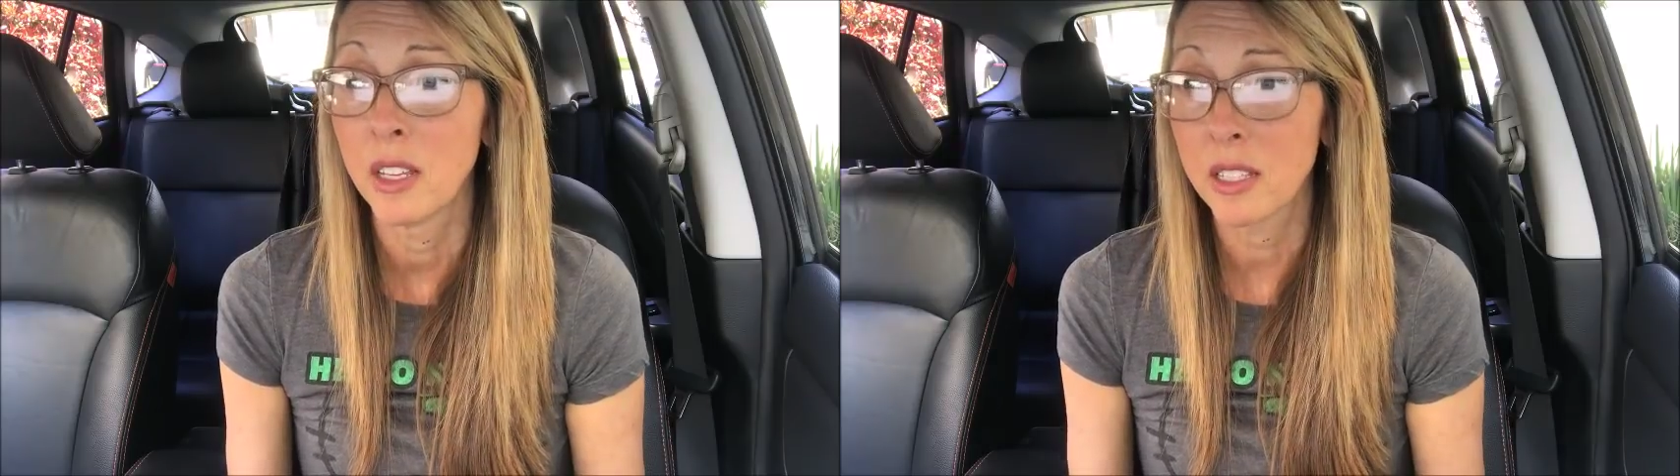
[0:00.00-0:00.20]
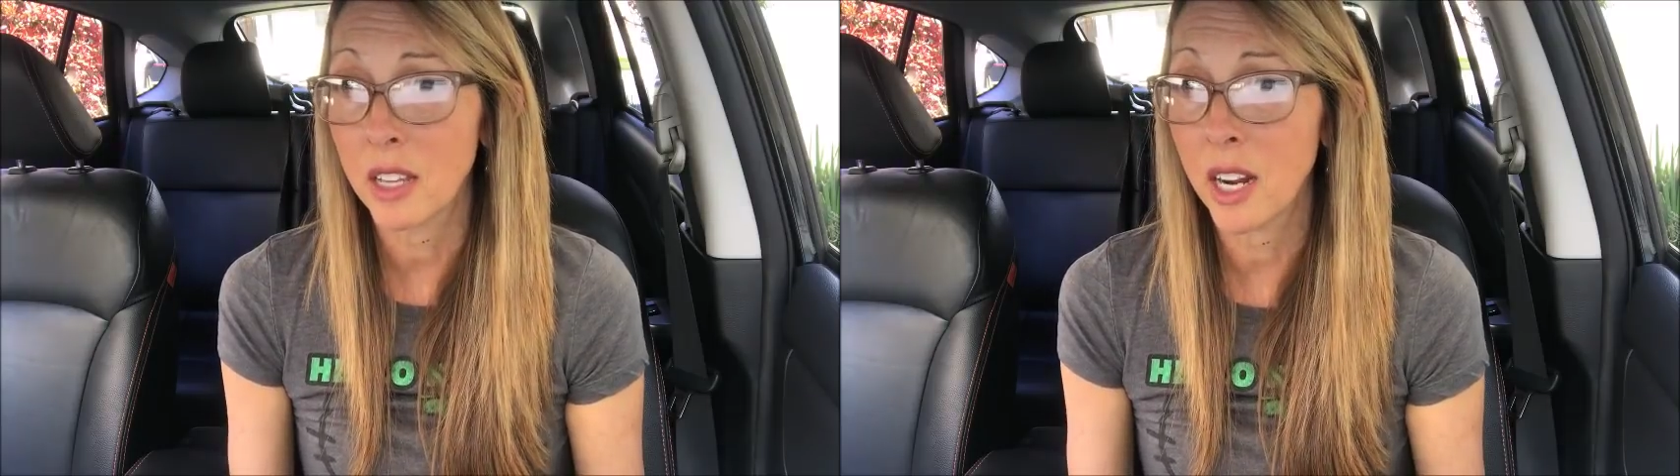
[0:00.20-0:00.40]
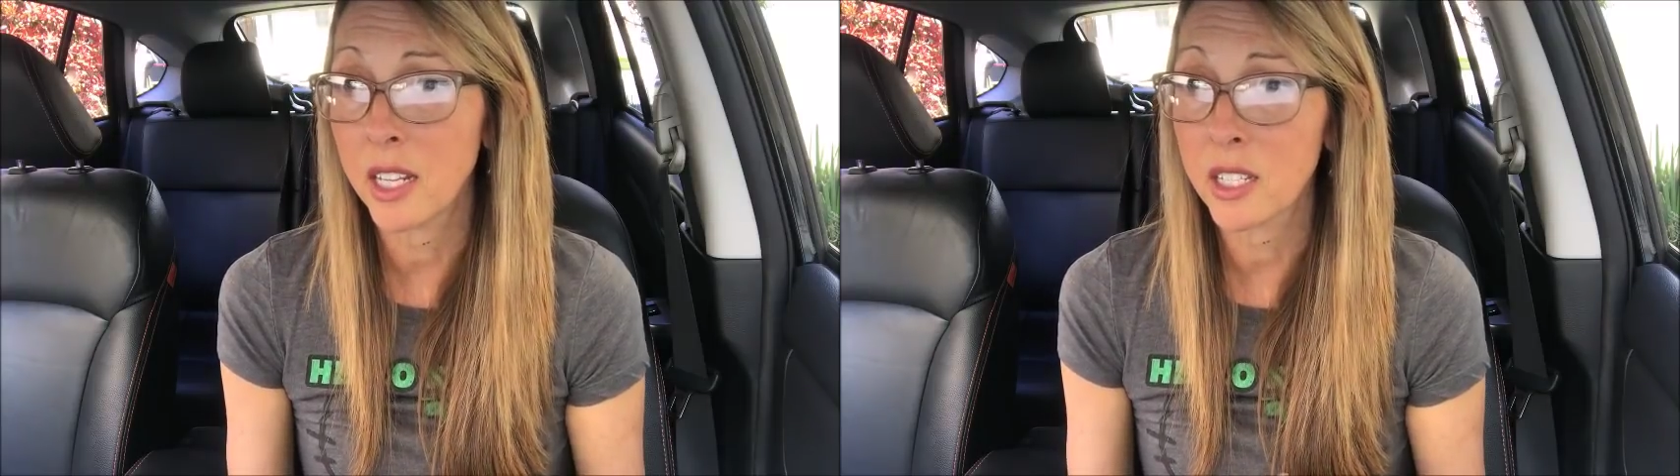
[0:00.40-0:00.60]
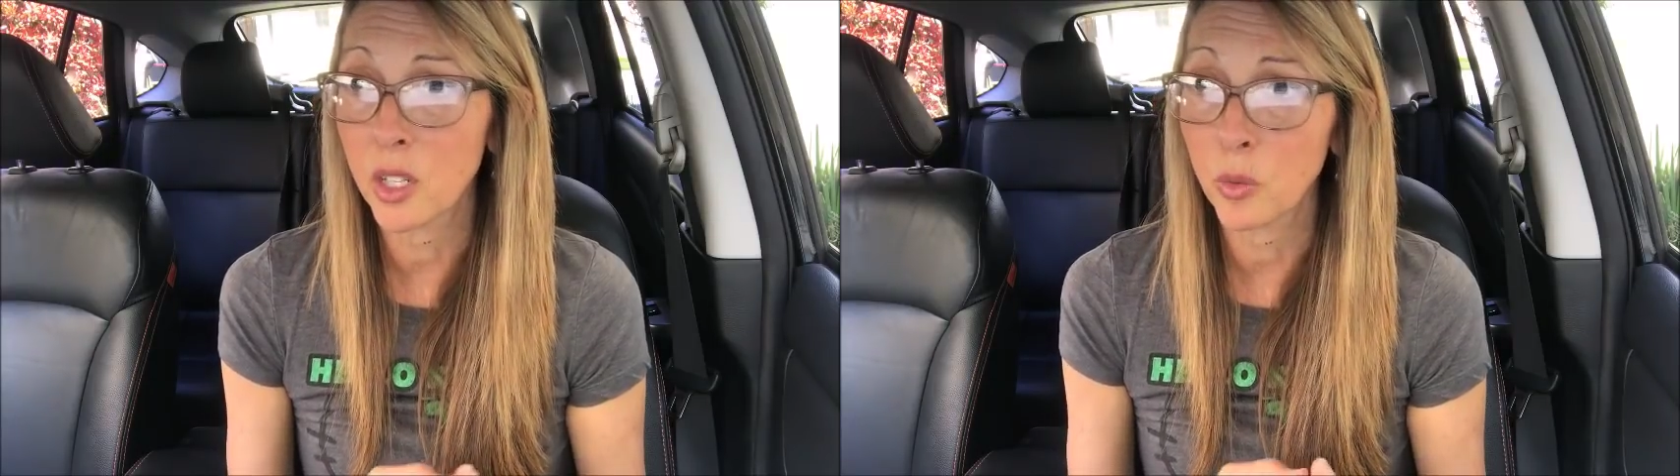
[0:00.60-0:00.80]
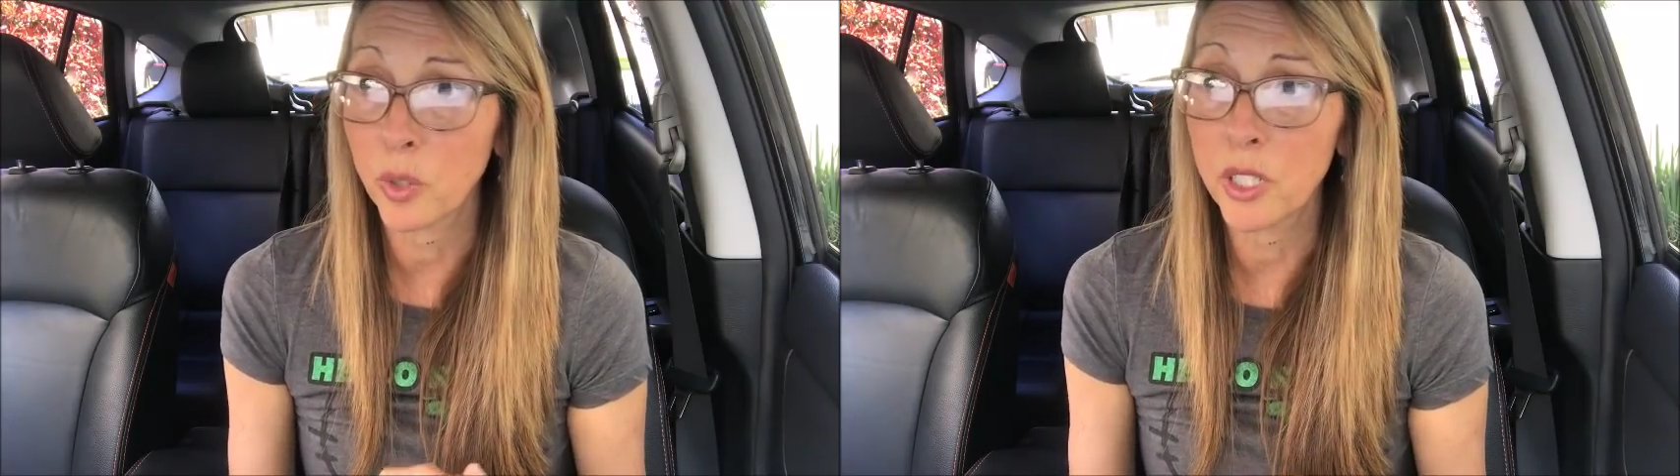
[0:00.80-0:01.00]
science
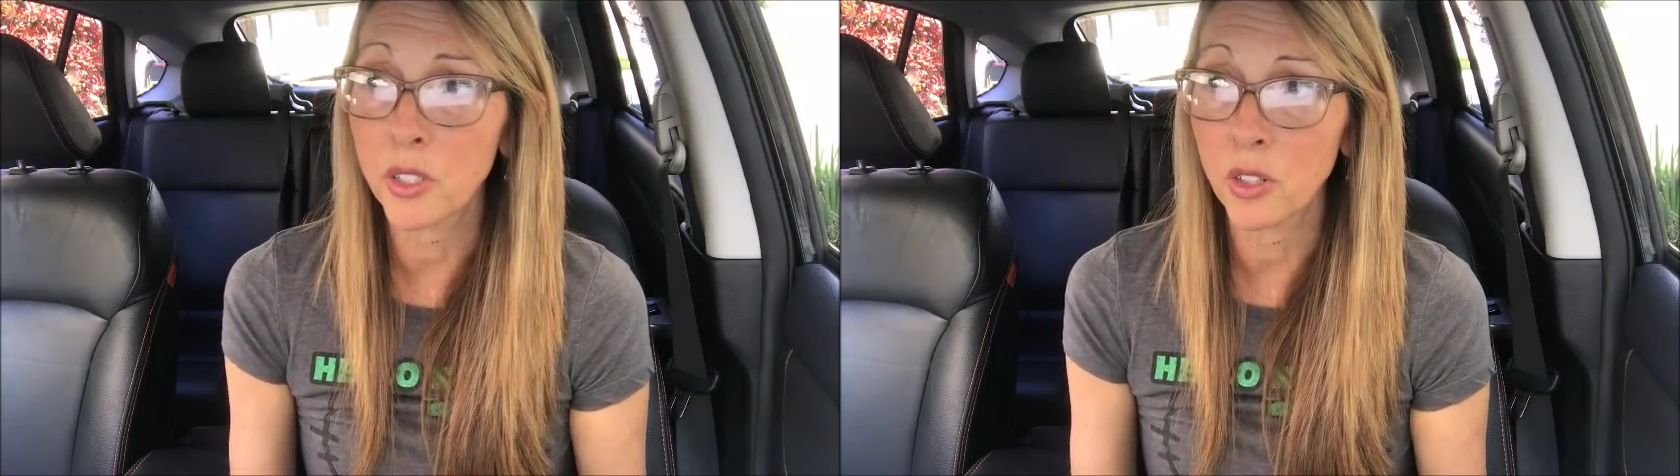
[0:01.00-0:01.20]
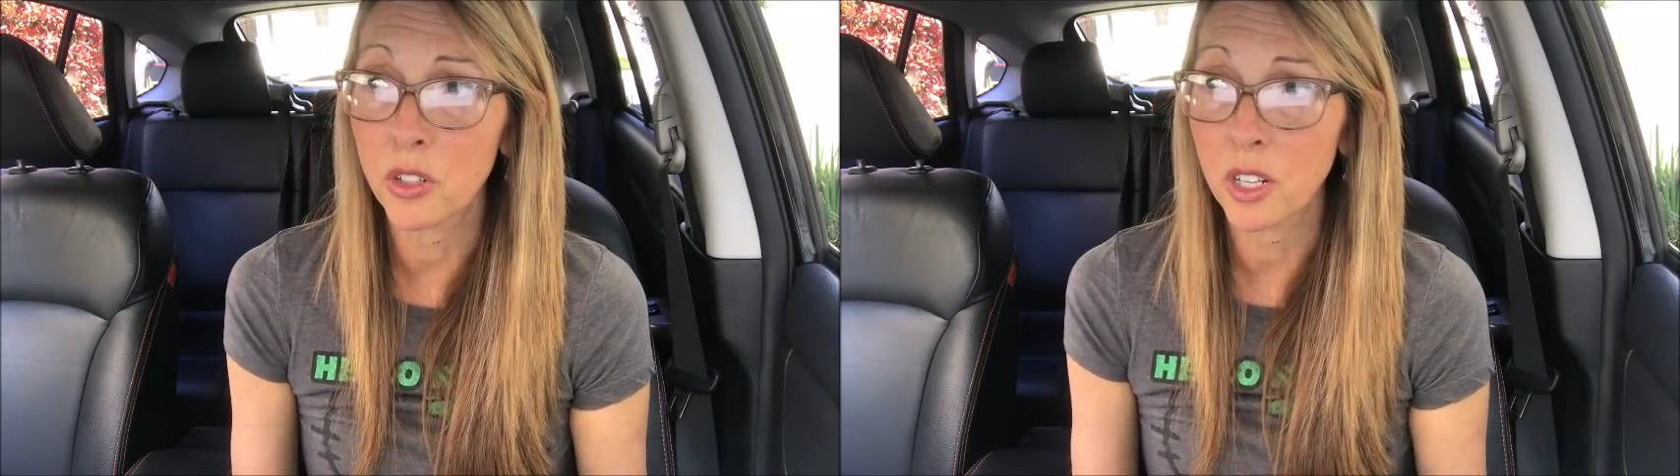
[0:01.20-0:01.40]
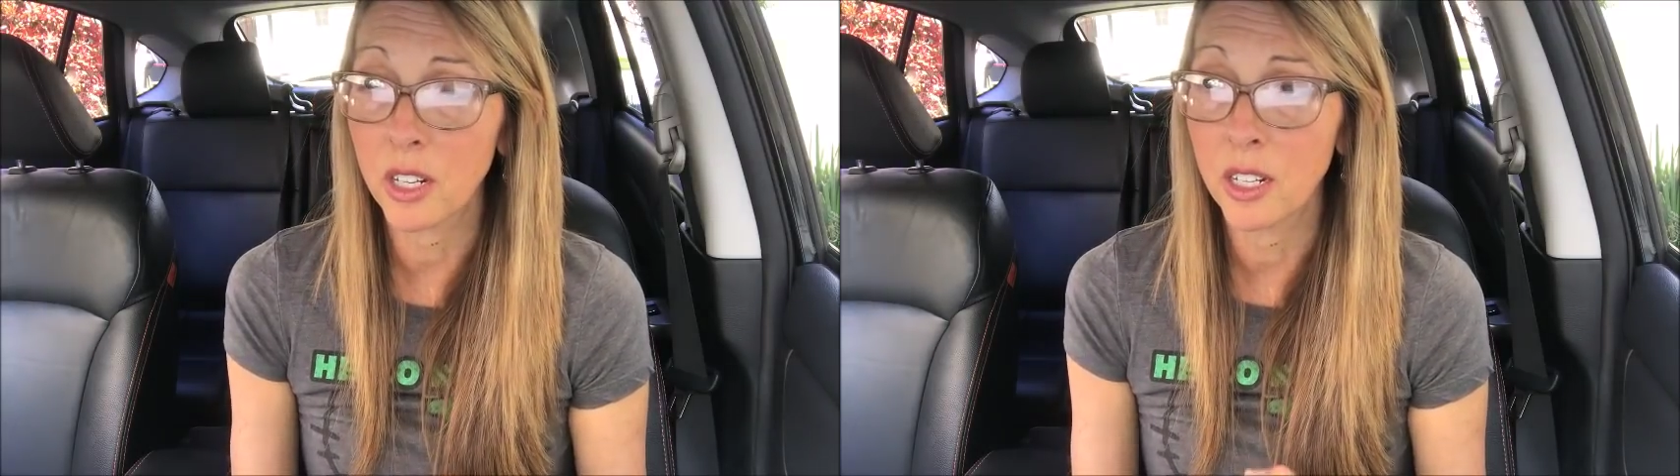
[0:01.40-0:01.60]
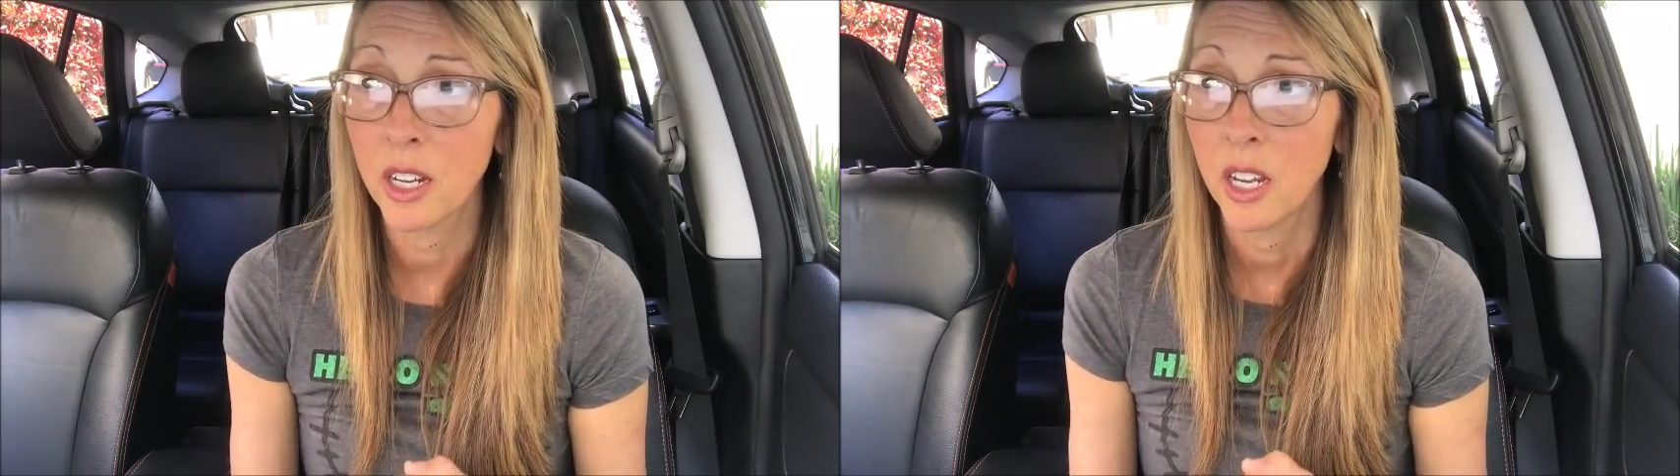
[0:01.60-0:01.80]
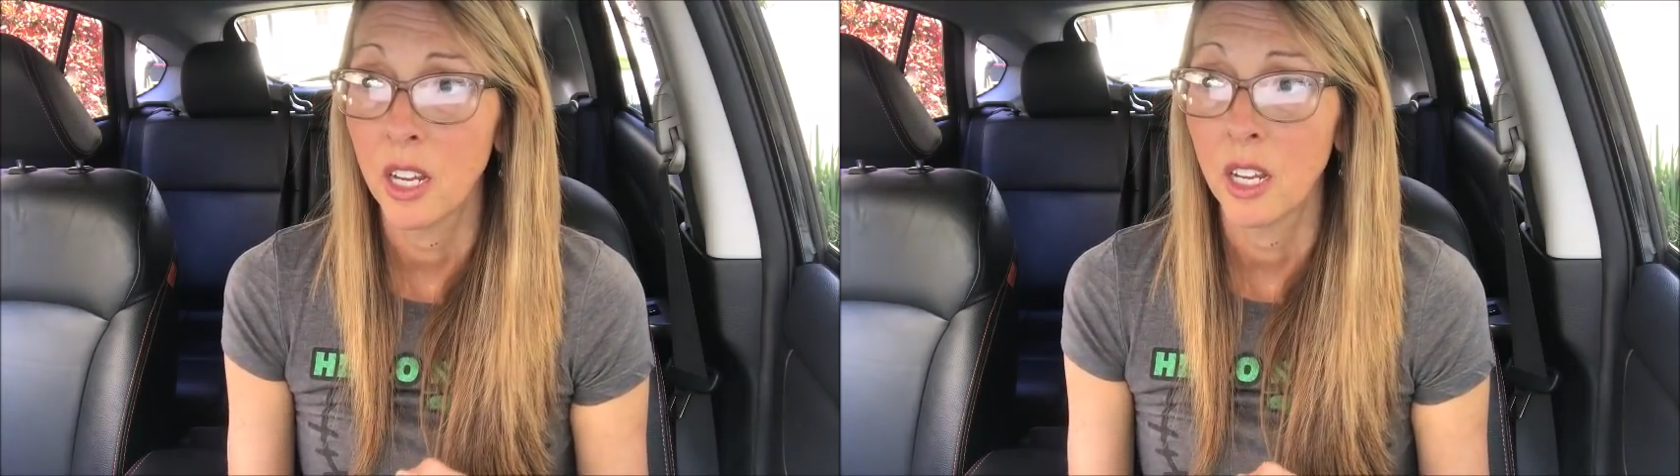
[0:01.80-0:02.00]
and research and,